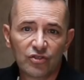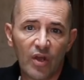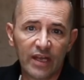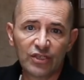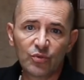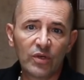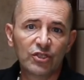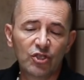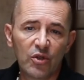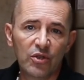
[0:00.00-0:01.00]
So I just want
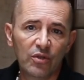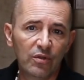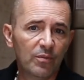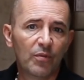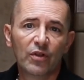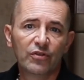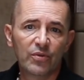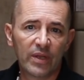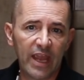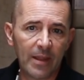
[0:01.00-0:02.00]
to show you, you pull
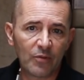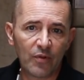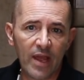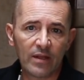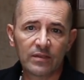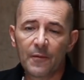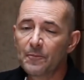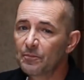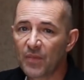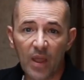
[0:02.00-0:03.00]
into a campground,
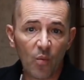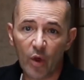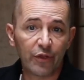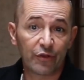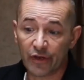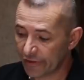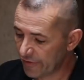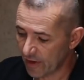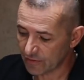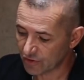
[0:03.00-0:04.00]
what you're going to do.